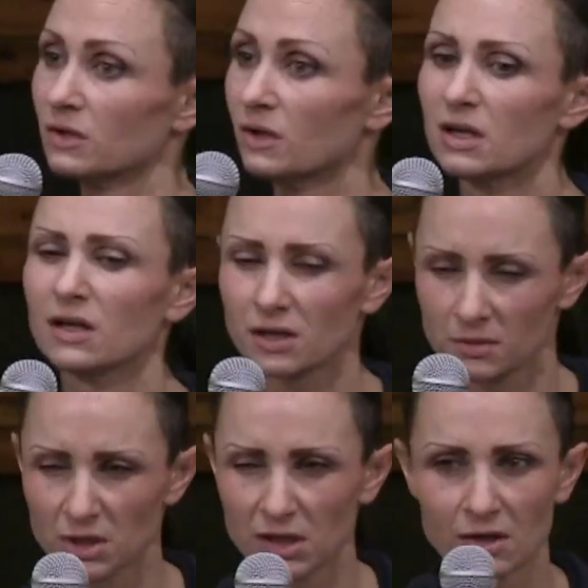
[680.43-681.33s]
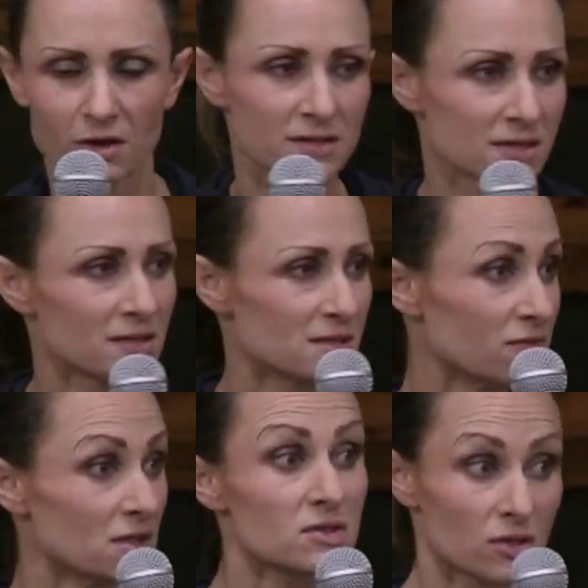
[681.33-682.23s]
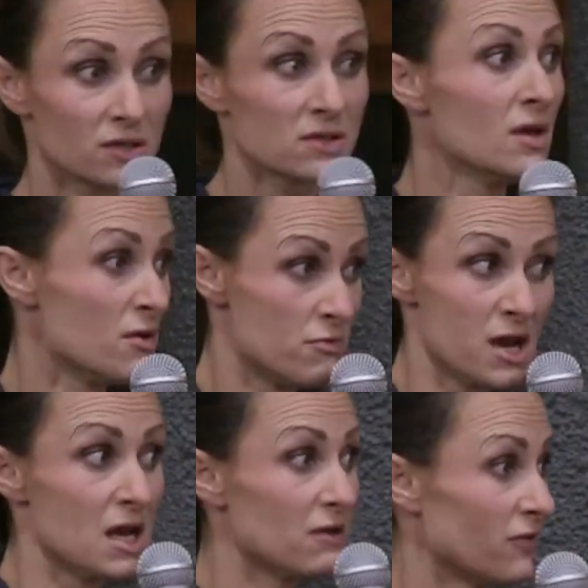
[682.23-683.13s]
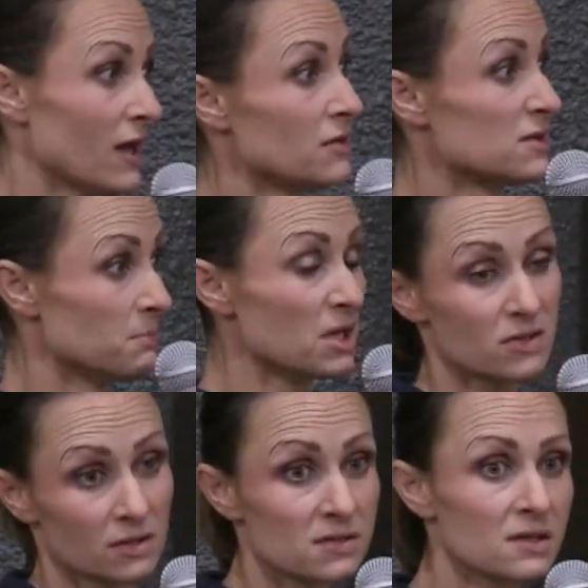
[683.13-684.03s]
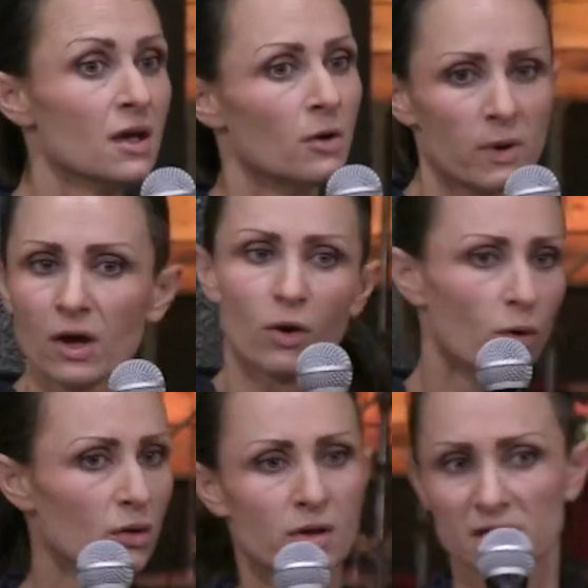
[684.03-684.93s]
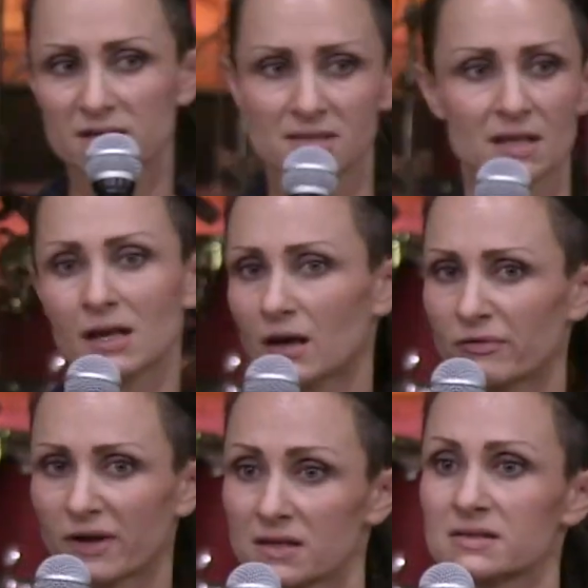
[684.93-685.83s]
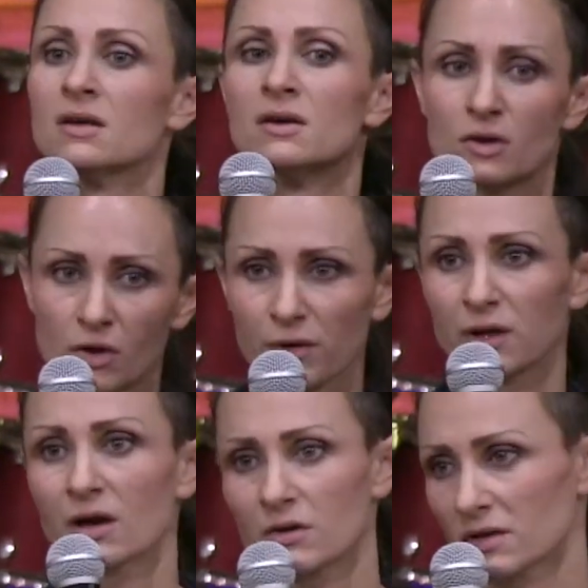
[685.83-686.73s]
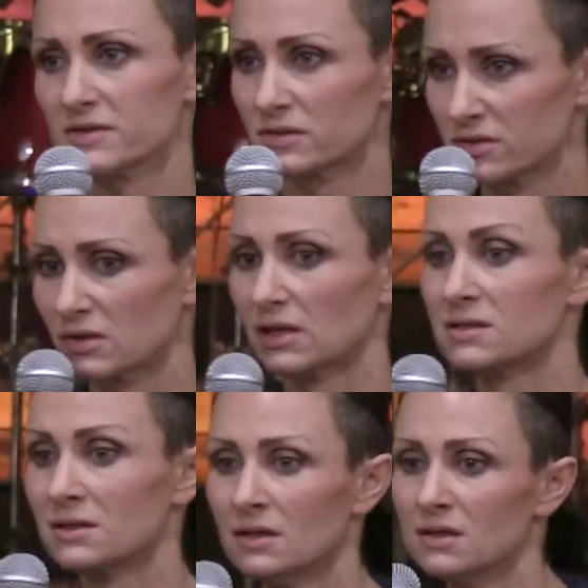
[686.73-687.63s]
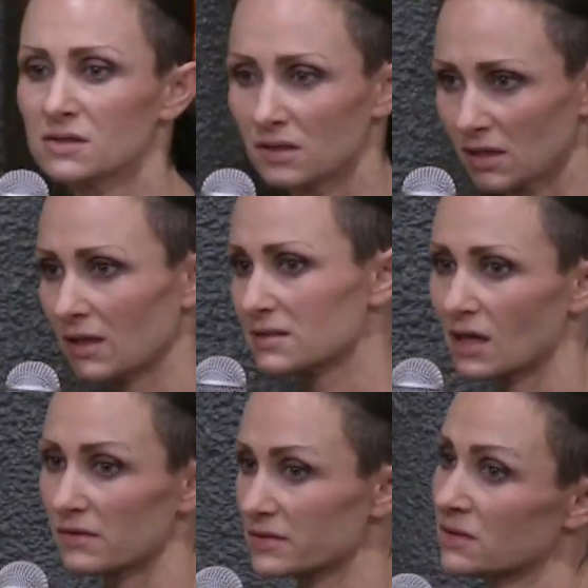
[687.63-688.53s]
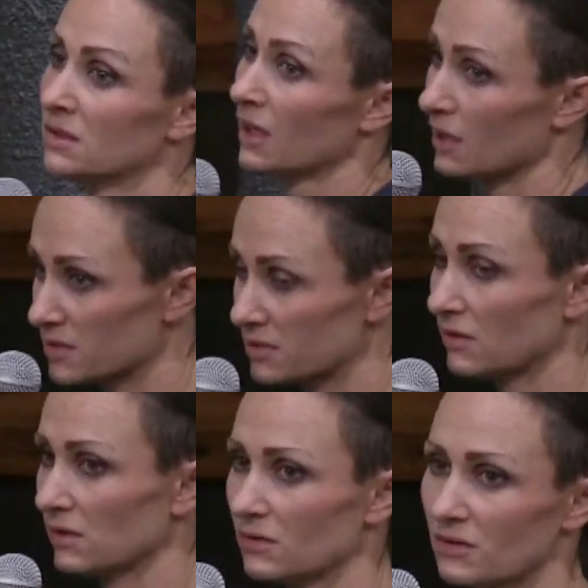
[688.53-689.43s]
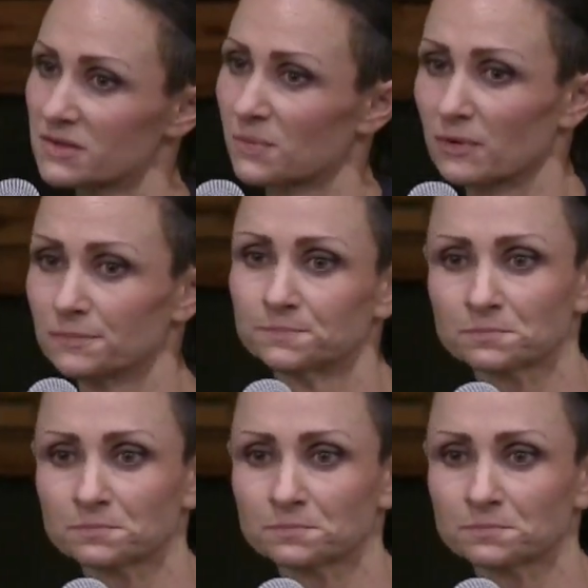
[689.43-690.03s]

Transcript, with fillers: You know, in a community context, if this church really values missions, we are all going to see love as going across the street to the next house and sharing the gospel.